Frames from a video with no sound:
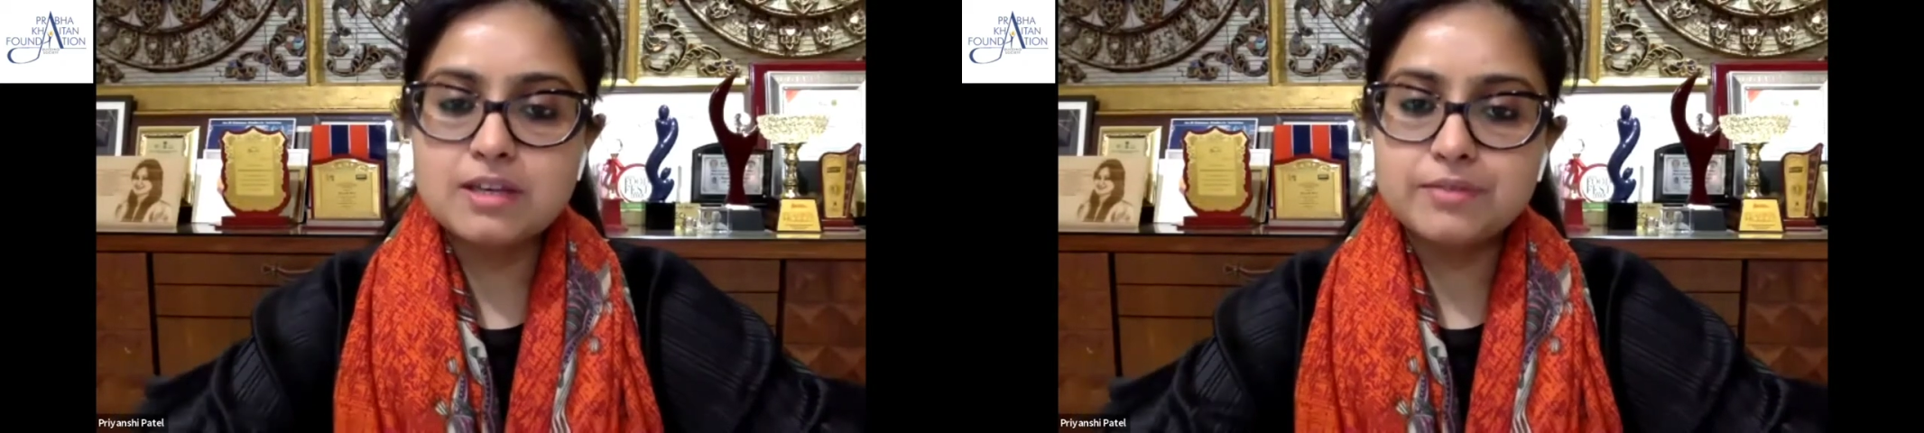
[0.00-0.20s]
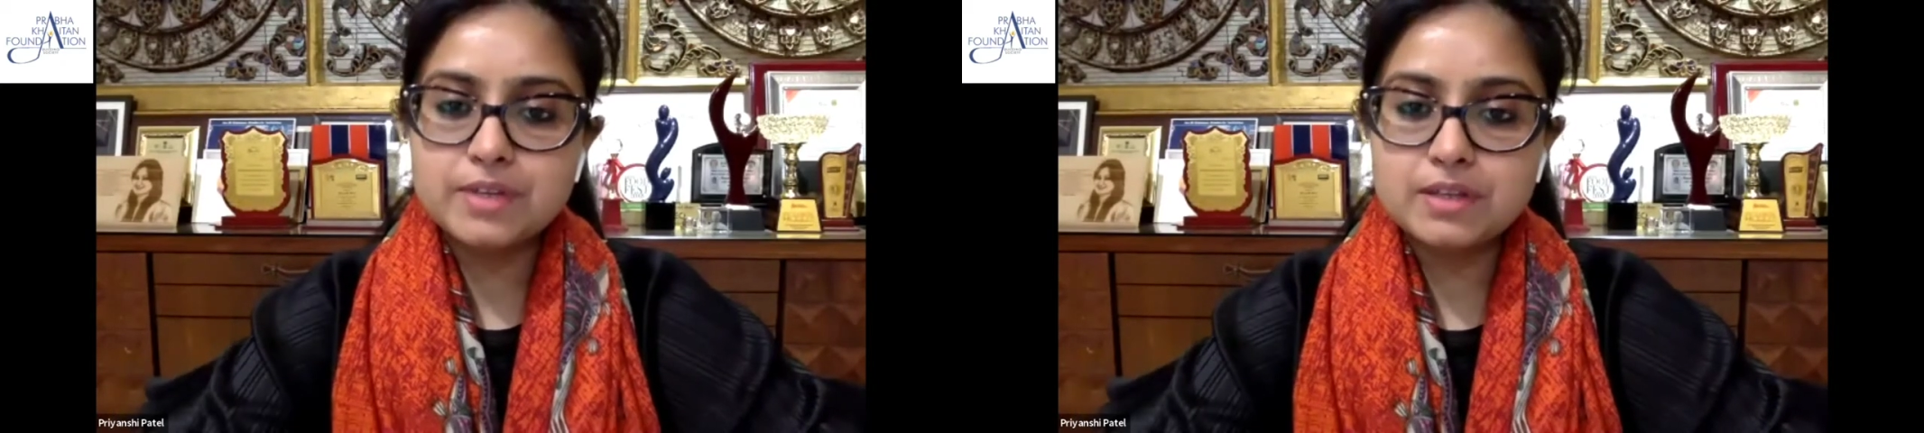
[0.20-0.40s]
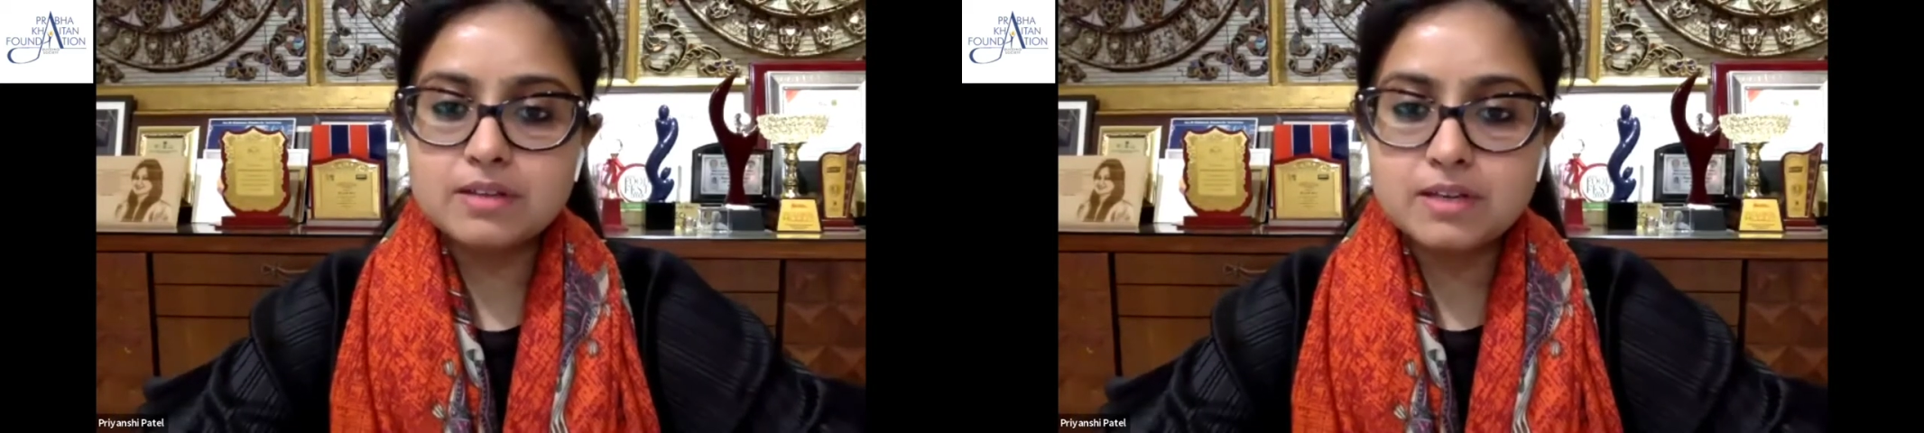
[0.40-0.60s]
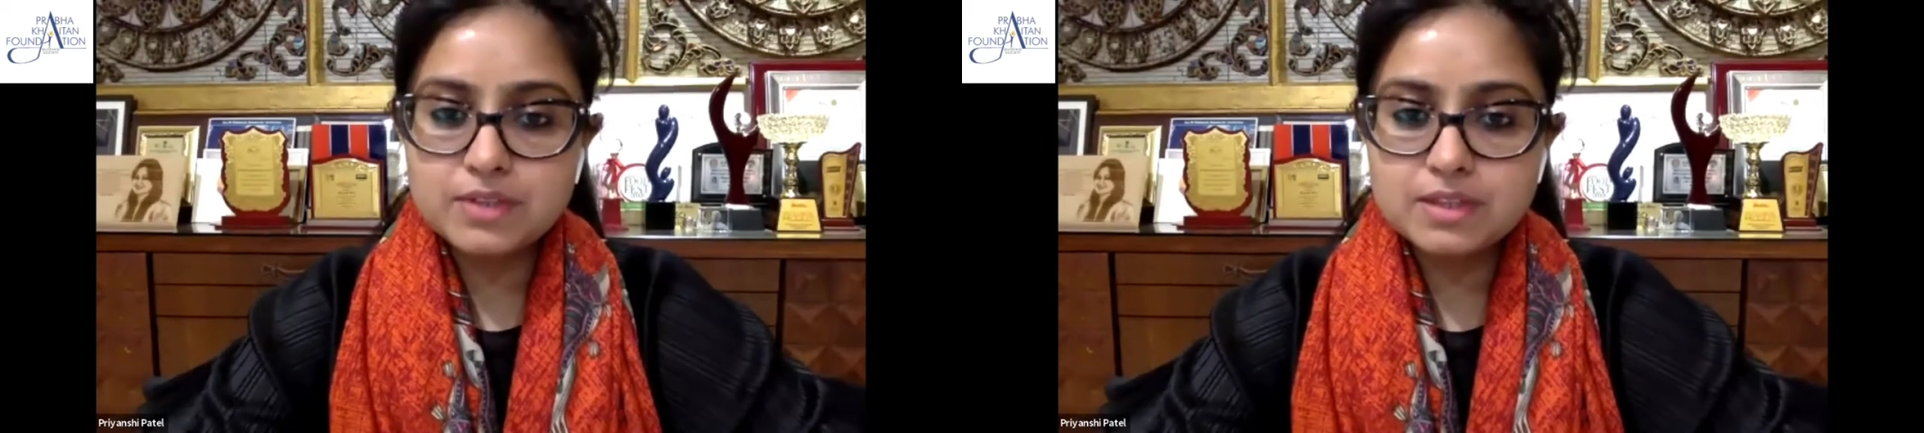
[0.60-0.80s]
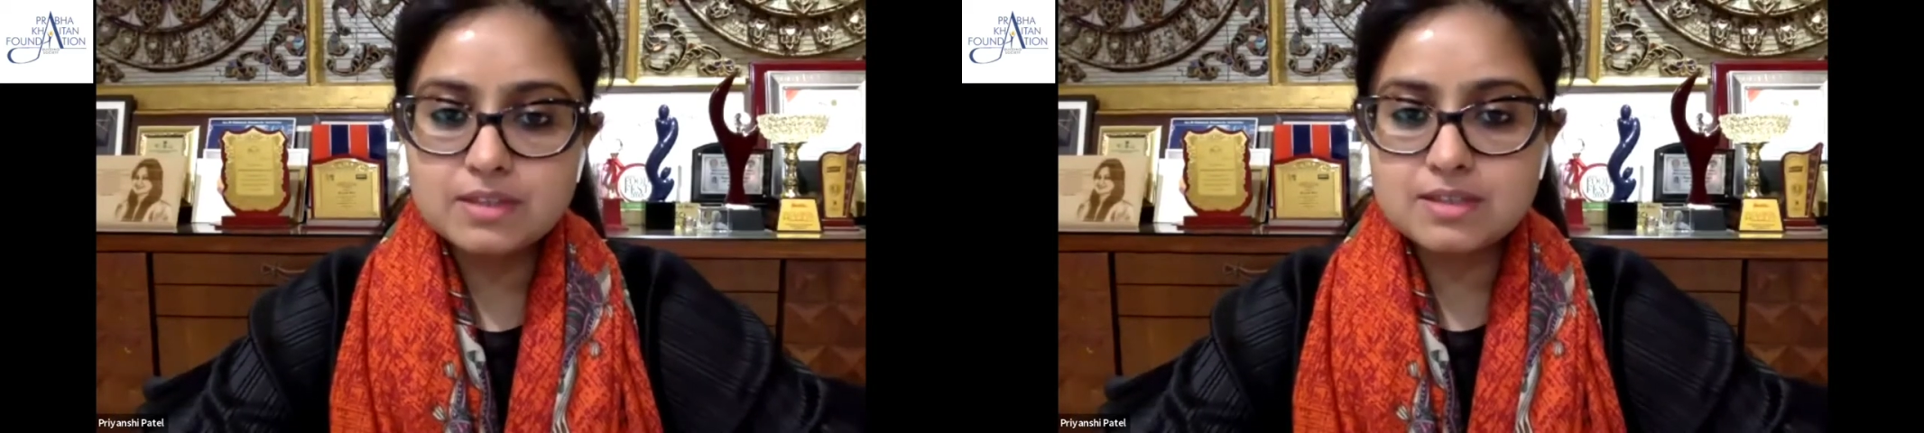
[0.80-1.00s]

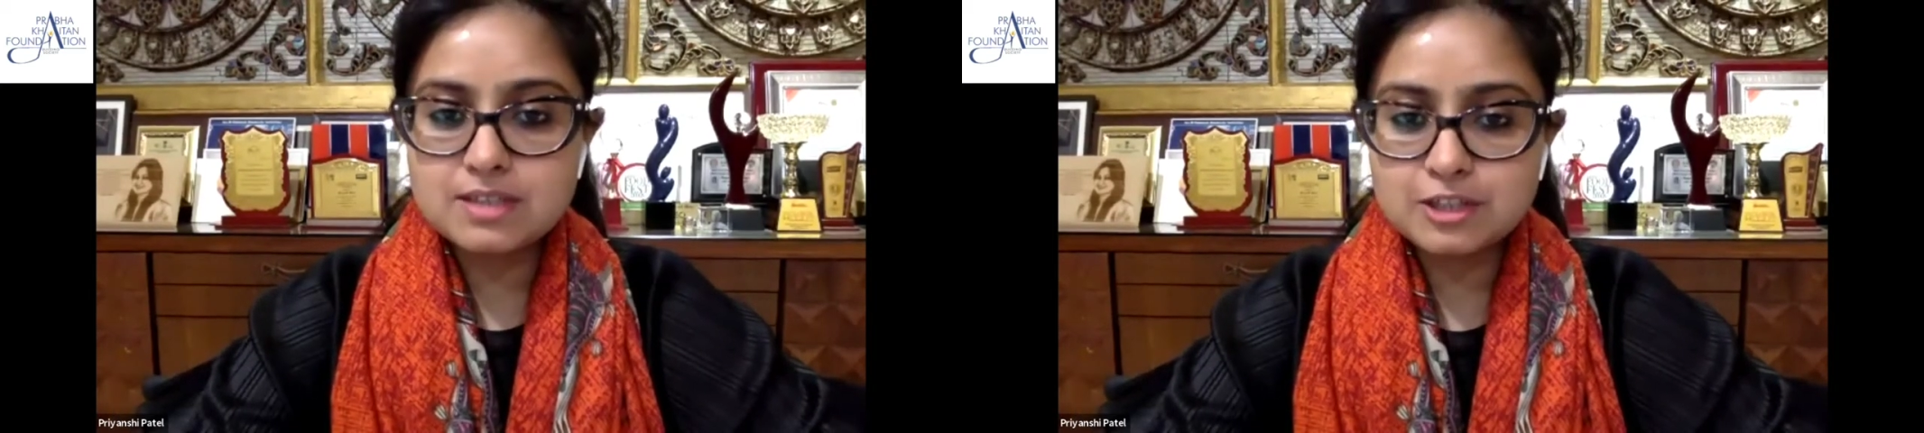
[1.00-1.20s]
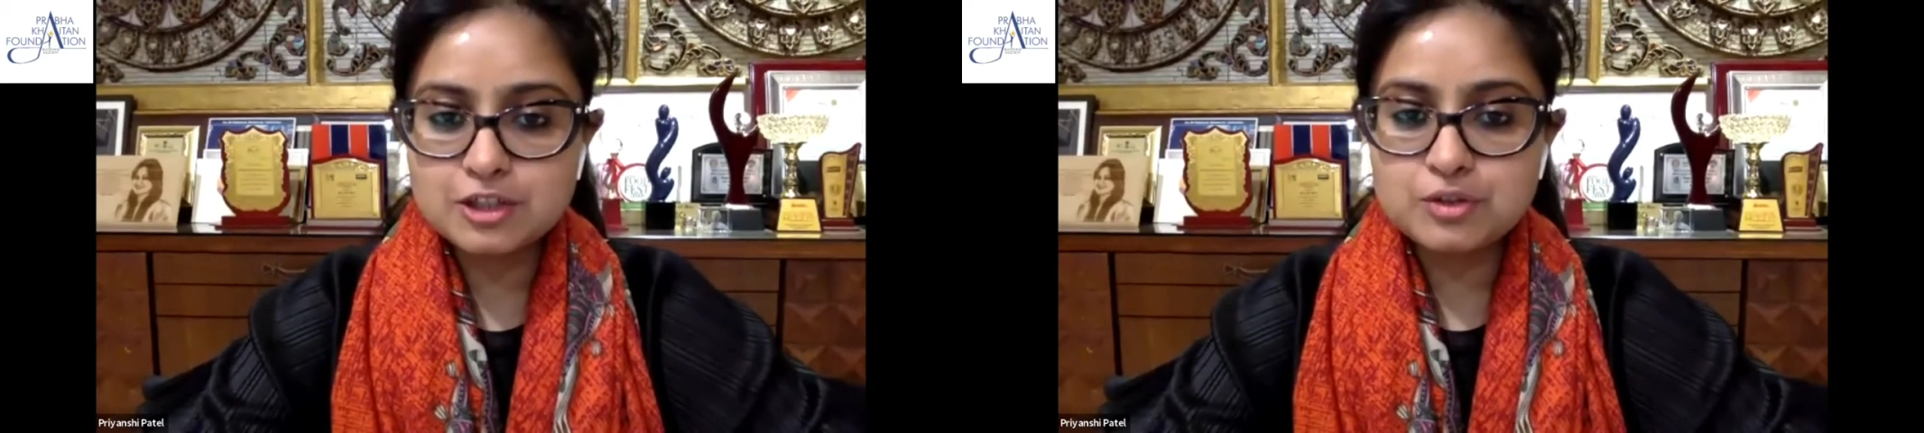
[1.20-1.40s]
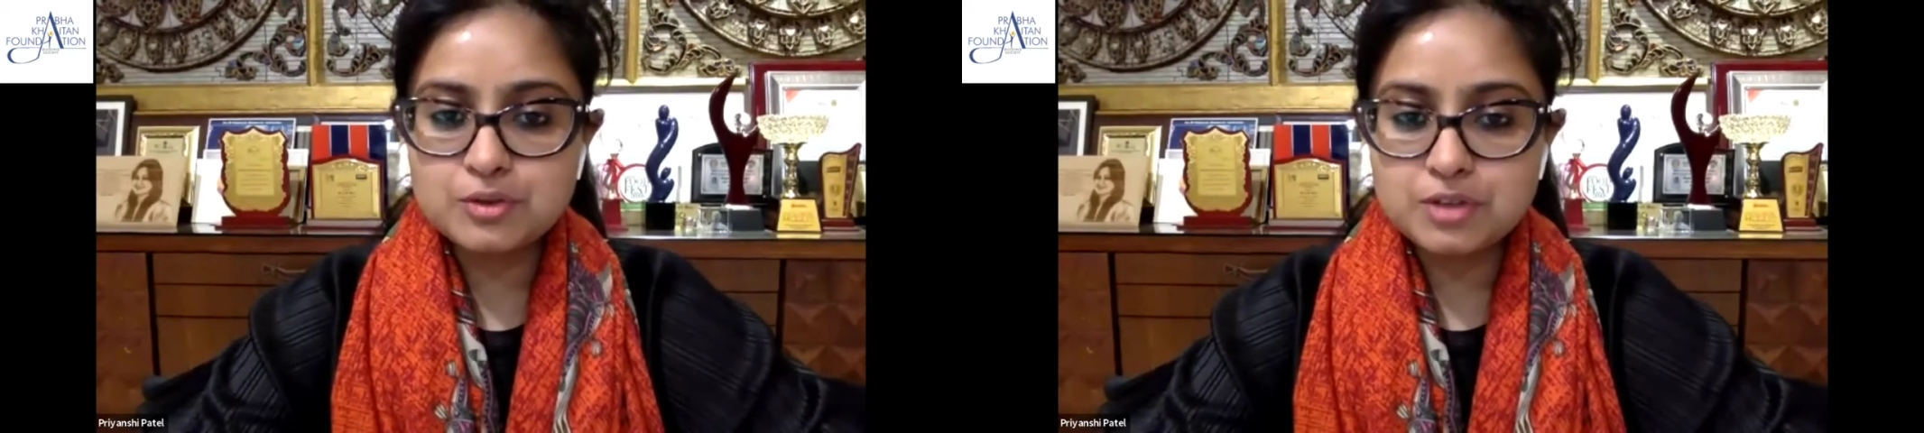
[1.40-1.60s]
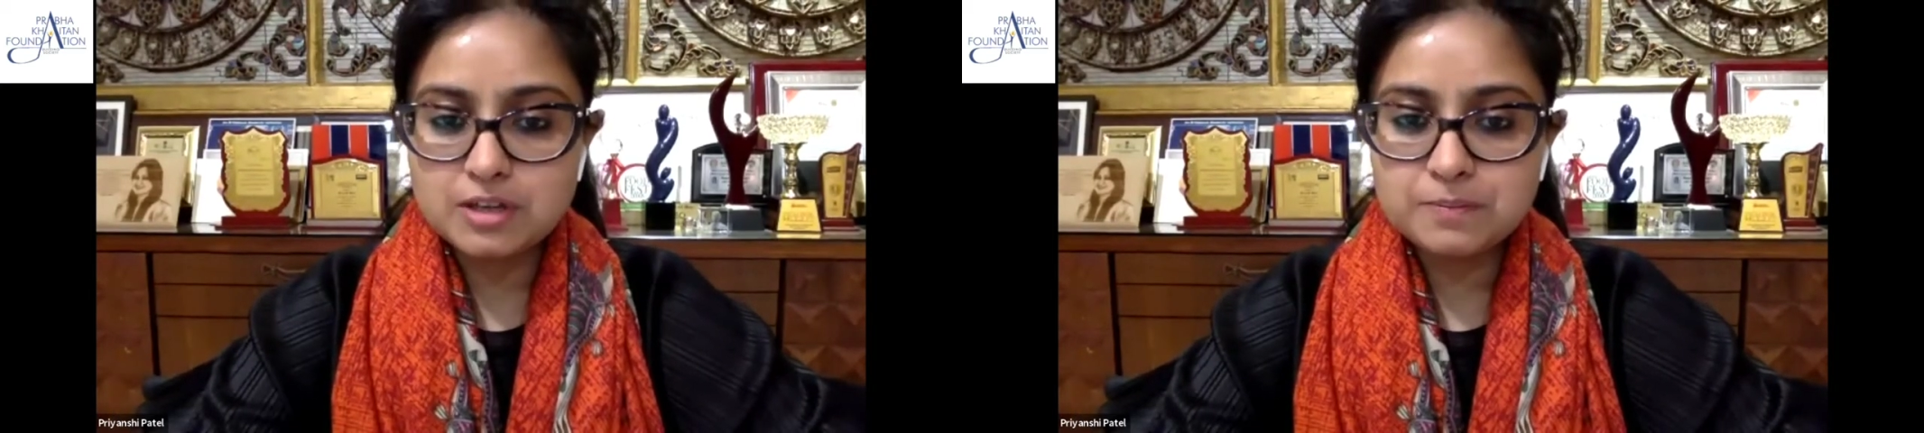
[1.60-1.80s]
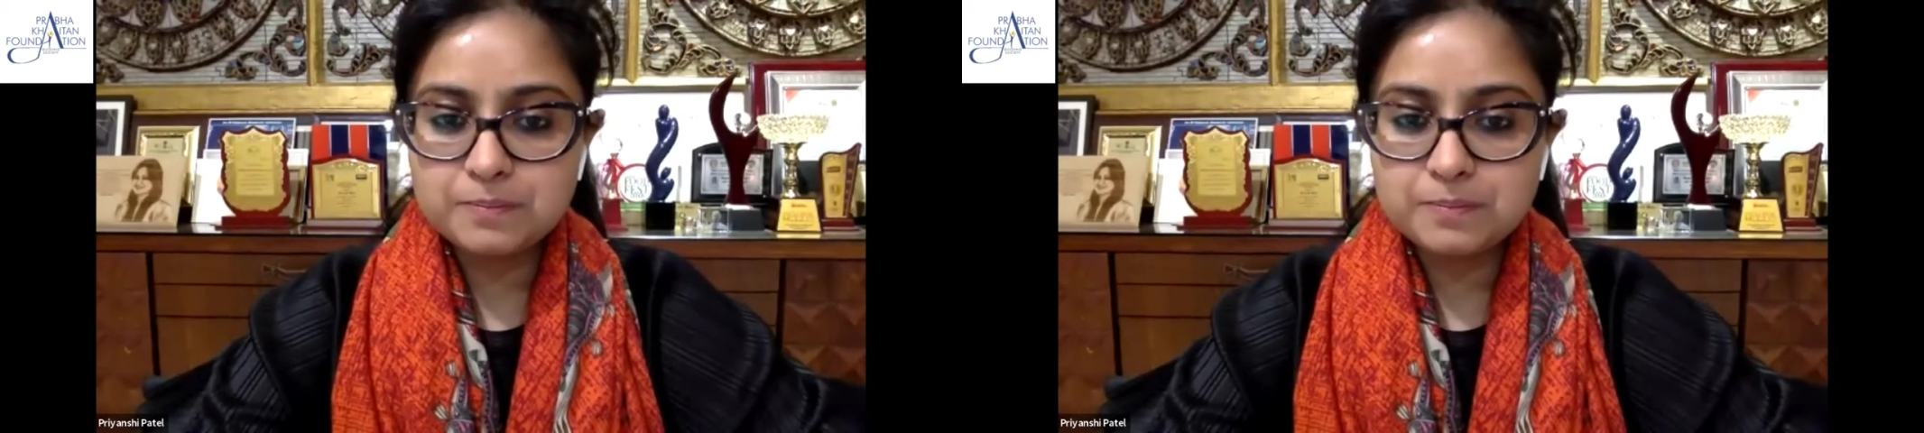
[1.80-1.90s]
given the state today?